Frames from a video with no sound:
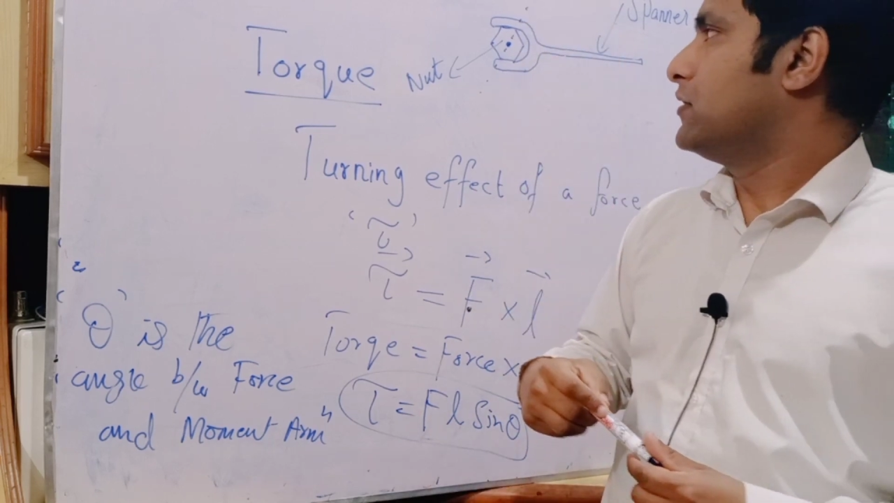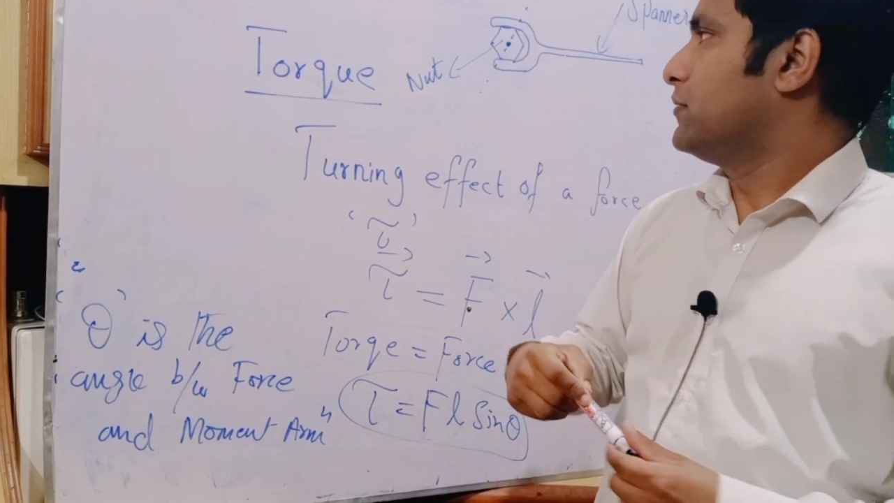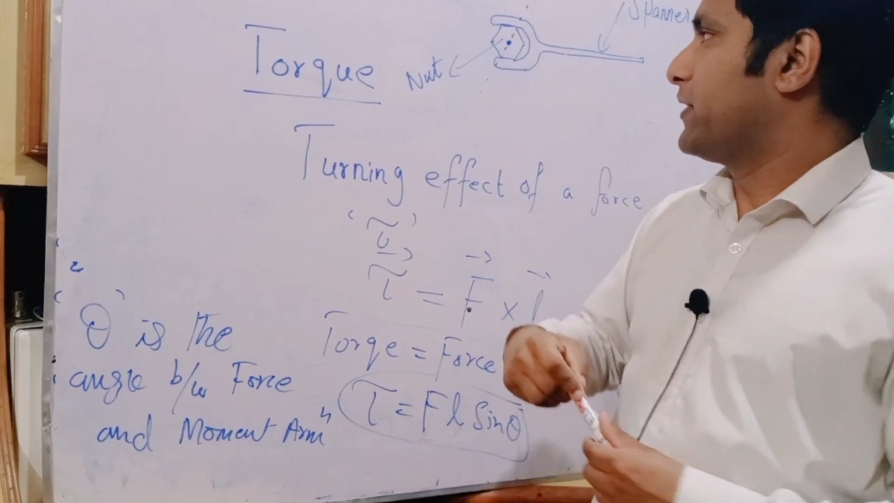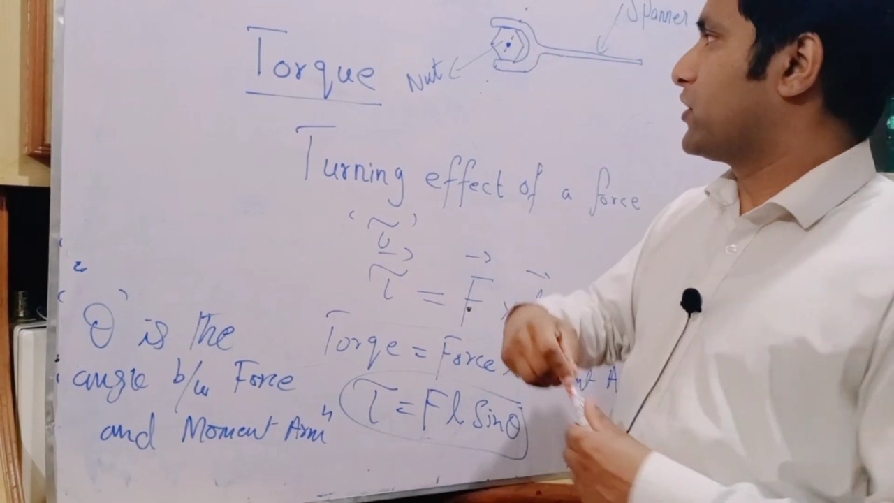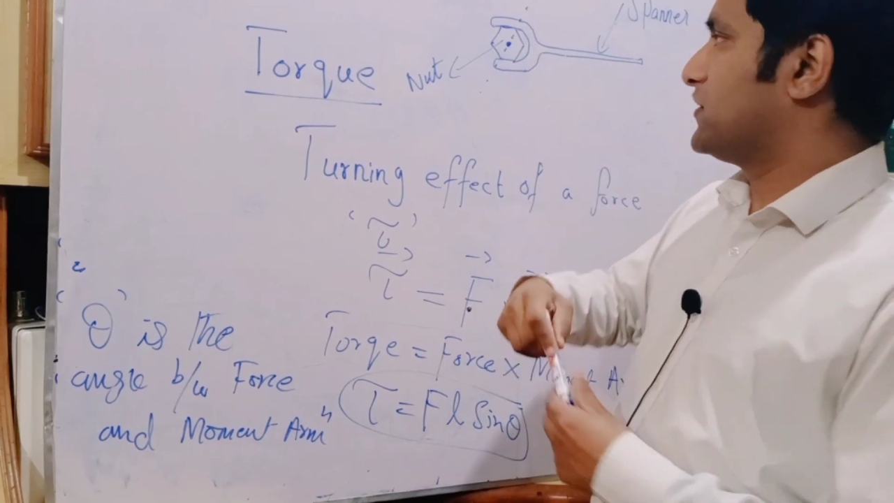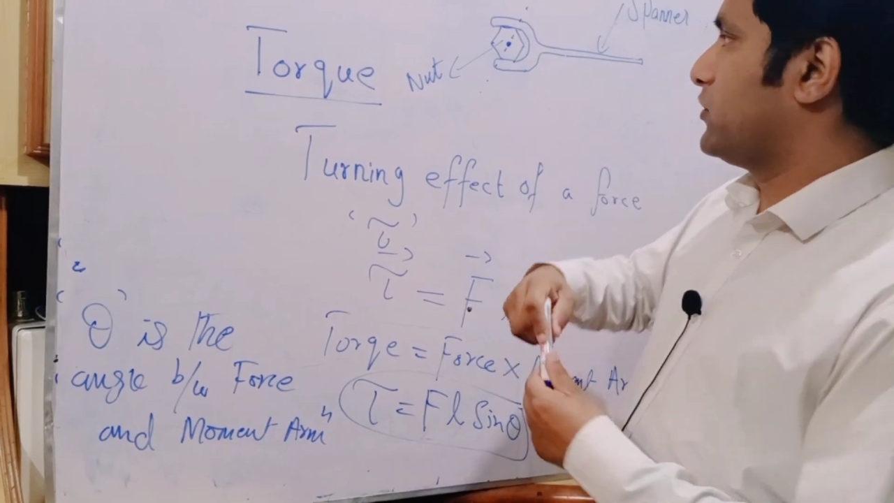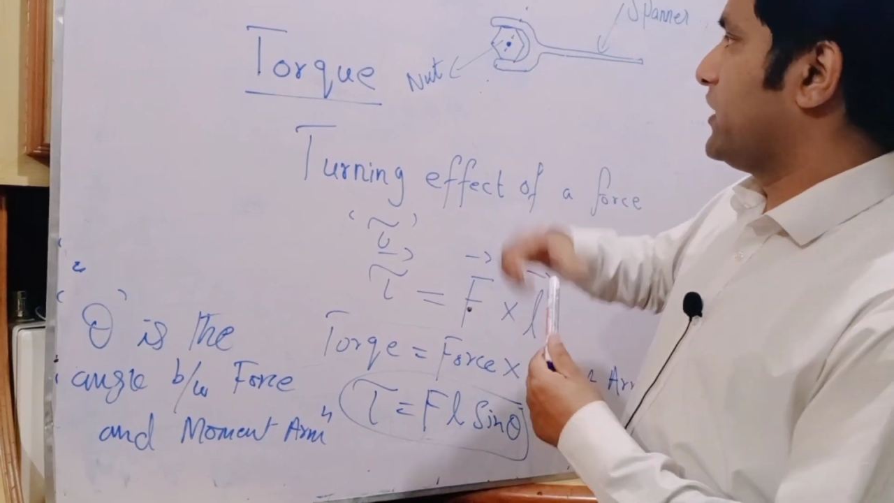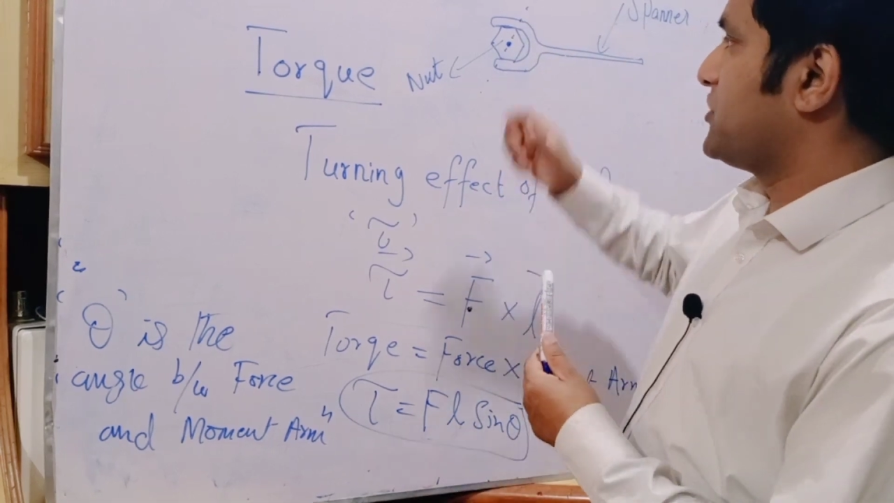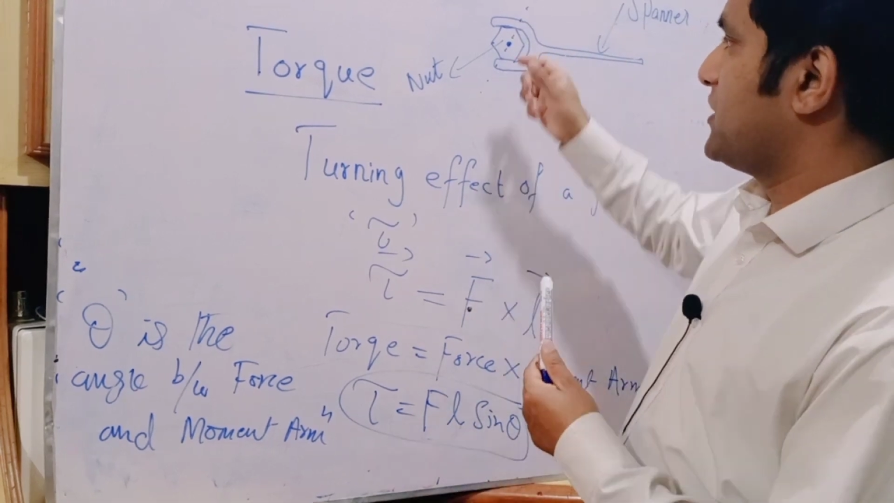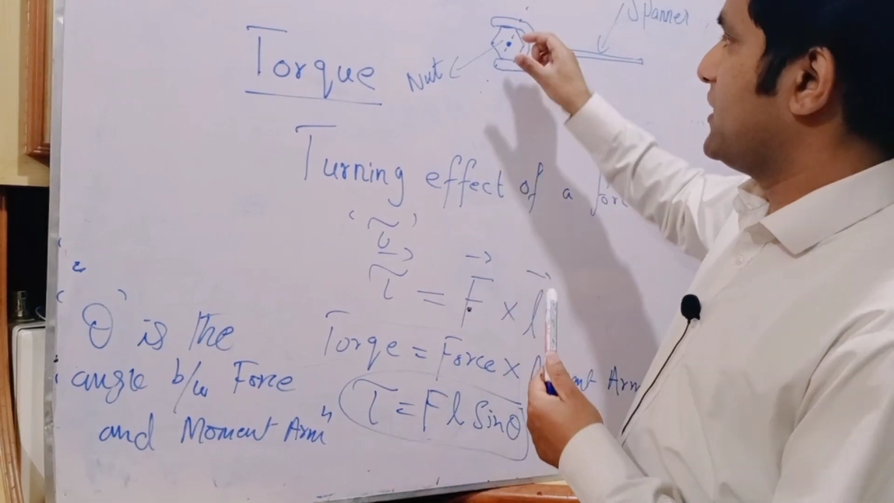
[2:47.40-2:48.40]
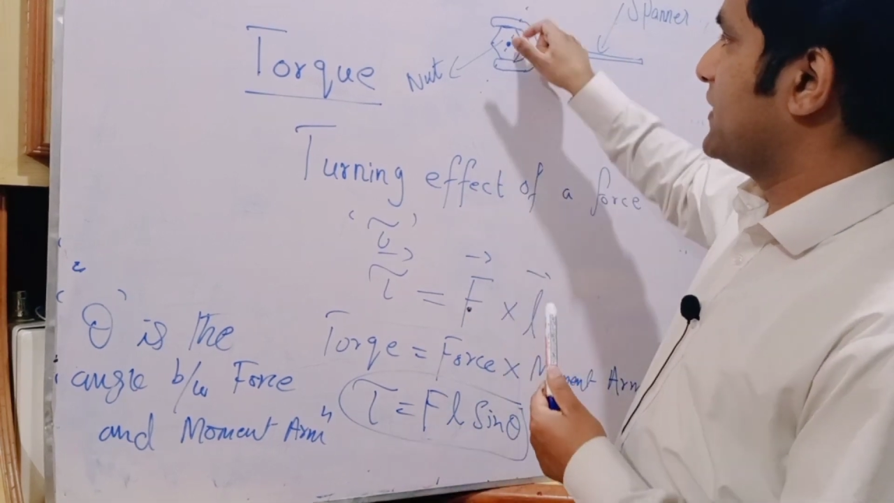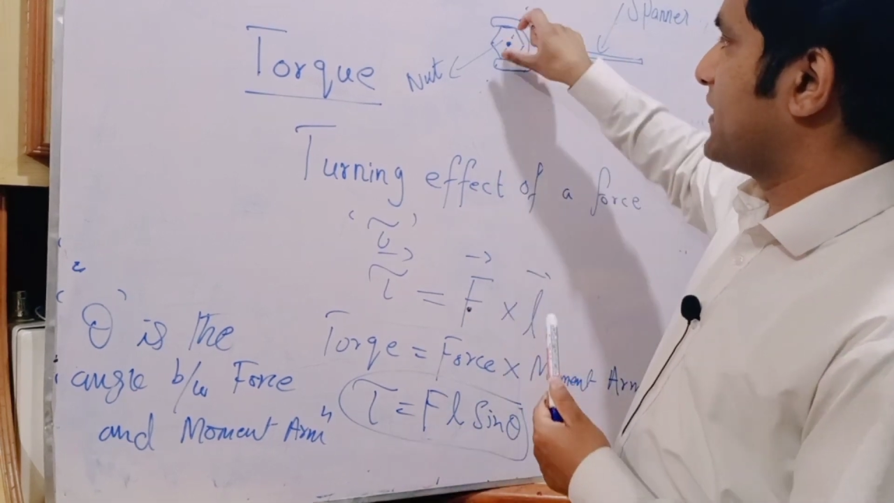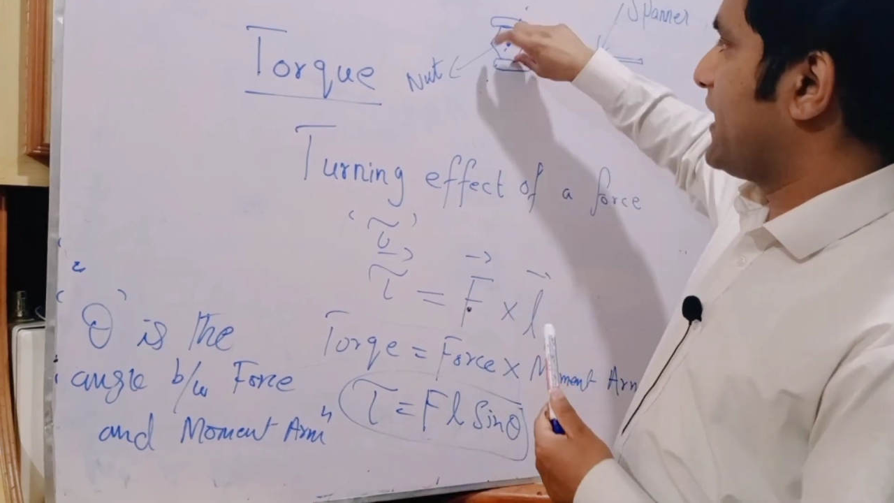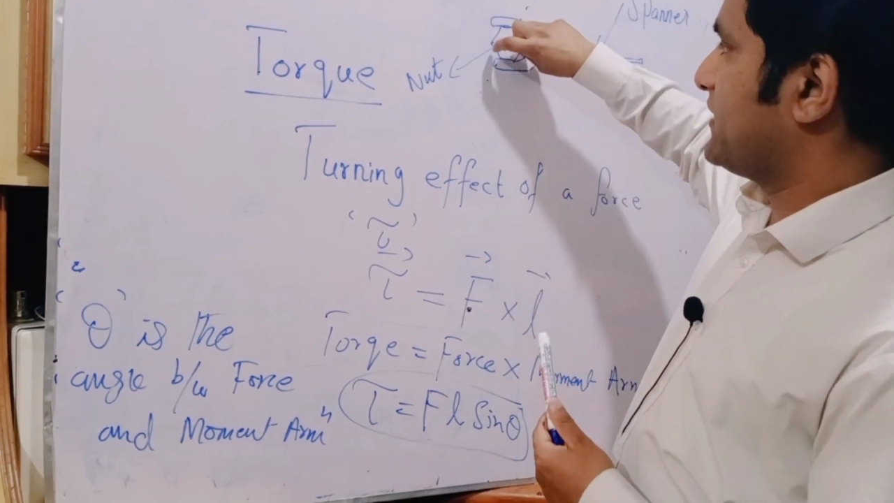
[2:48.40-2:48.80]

because rotation is like